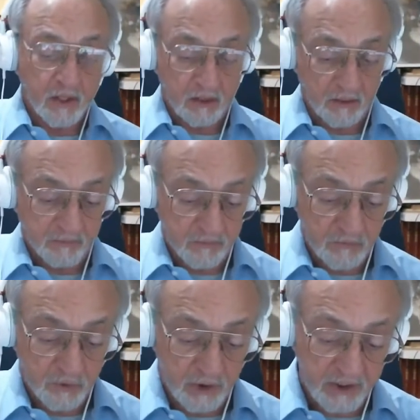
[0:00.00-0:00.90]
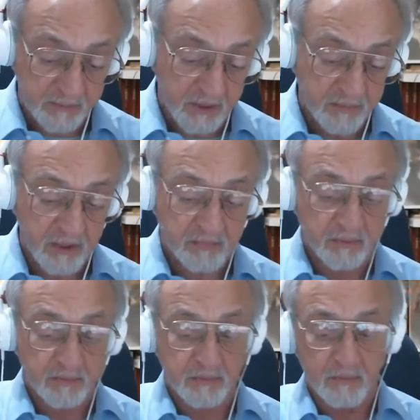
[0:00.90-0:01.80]
um, trying to make
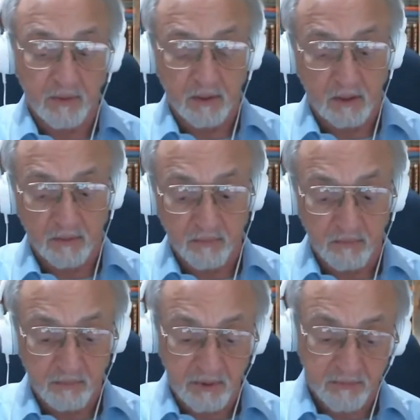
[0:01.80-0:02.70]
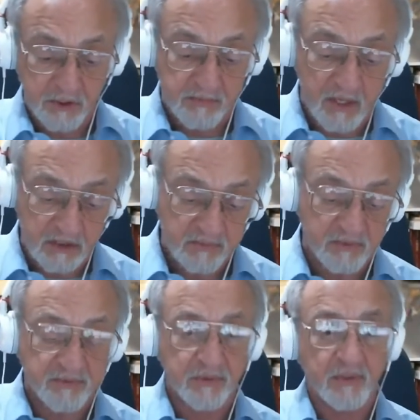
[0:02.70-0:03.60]
people um, be
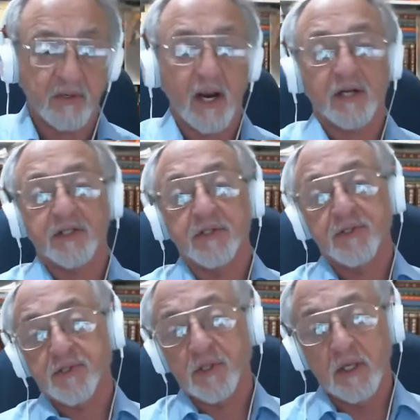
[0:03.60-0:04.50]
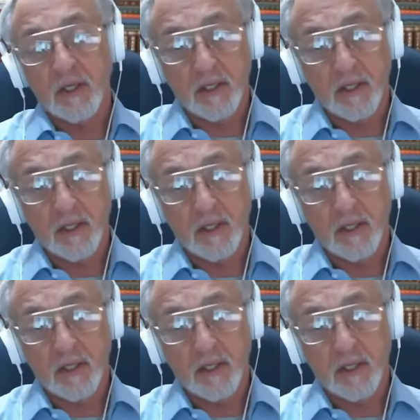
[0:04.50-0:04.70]
responsible for their actions